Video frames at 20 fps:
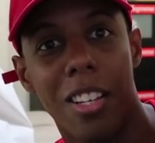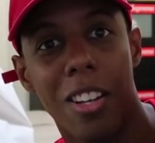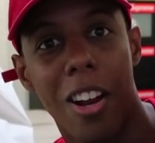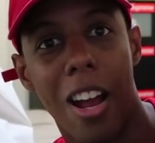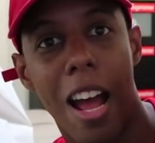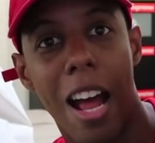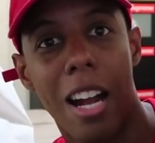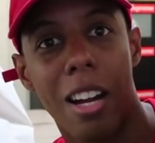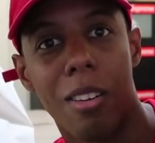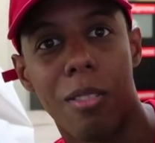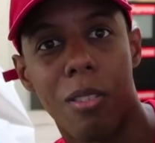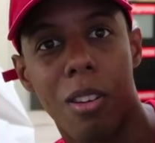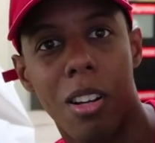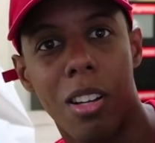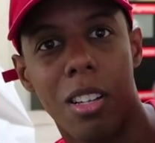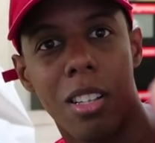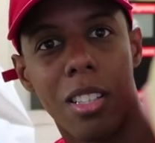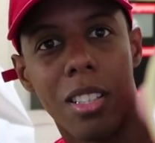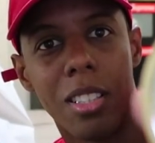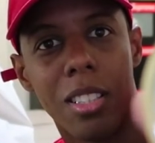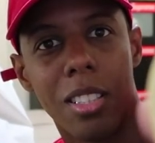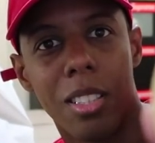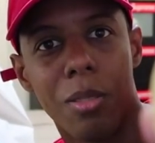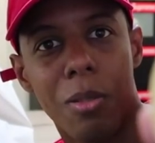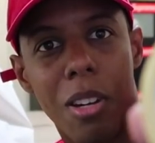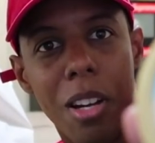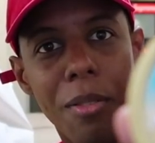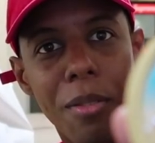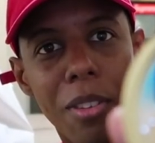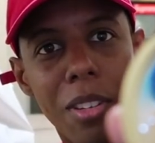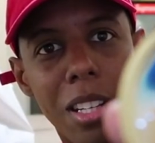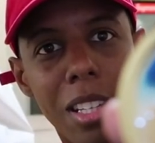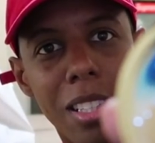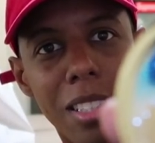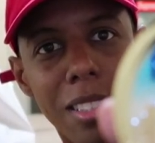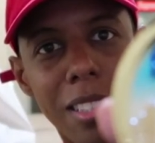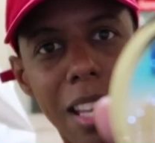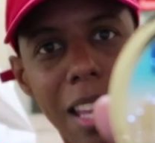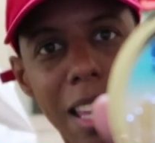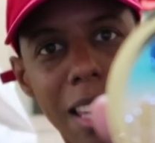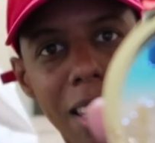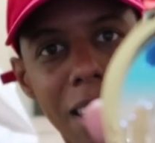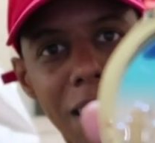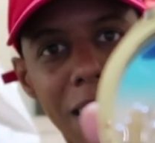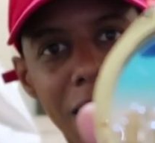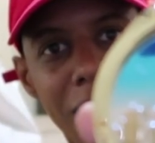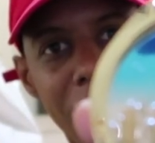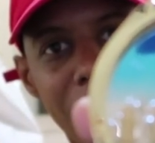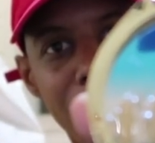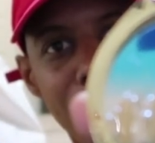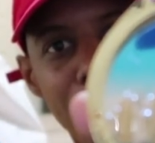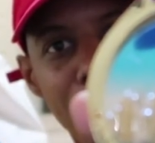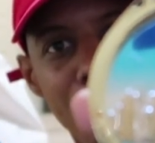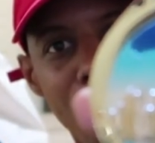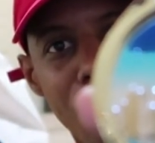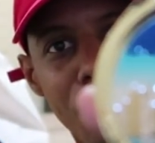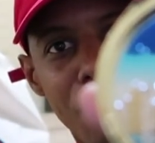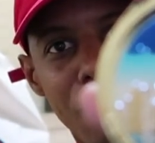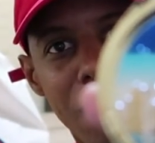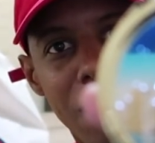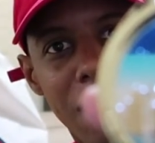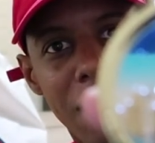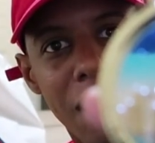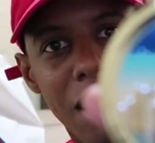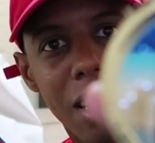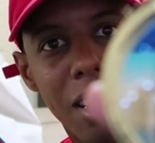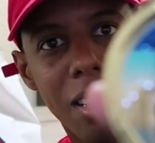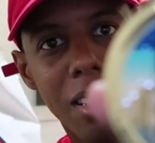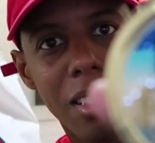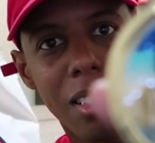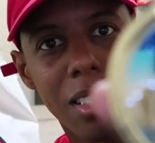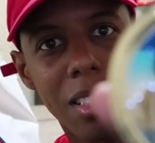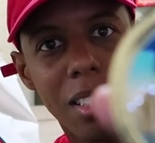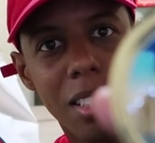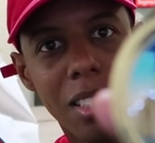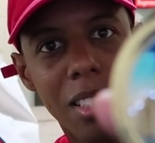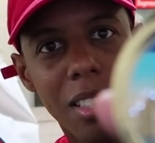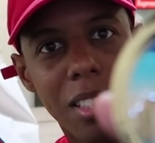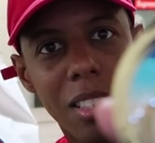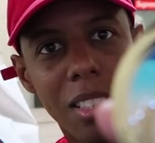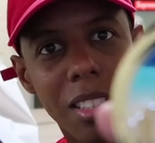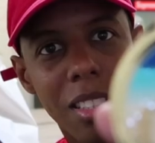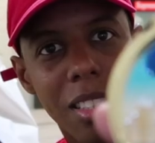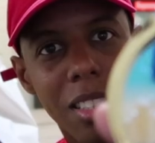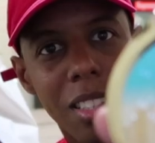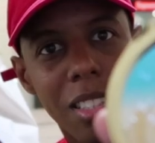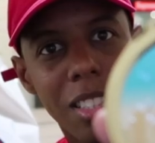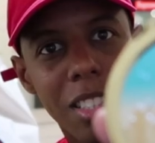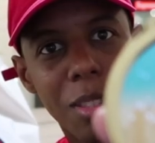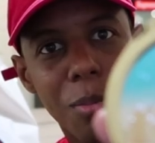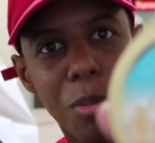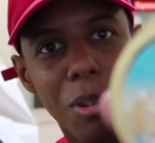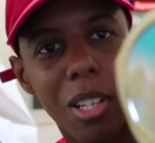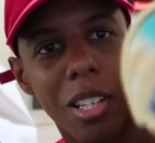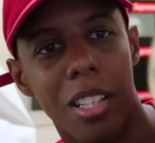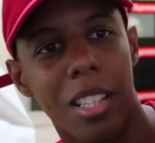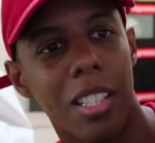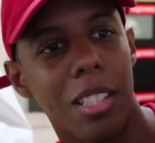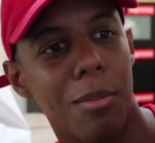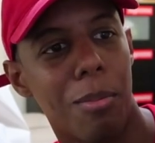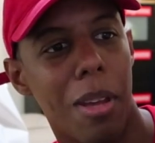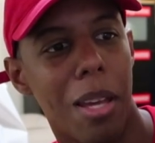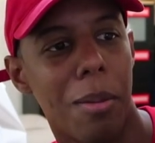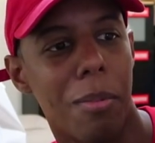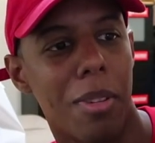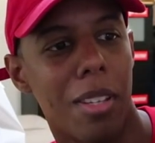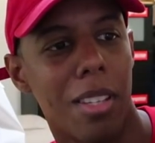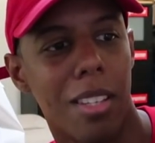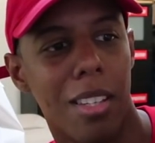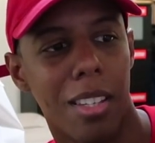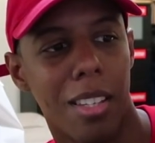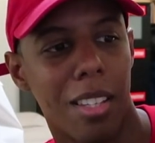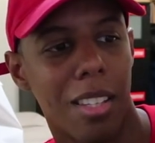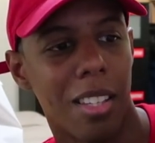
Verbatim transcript: your Adderall, whatever you need to take, Boom, right there. Just put in this baby.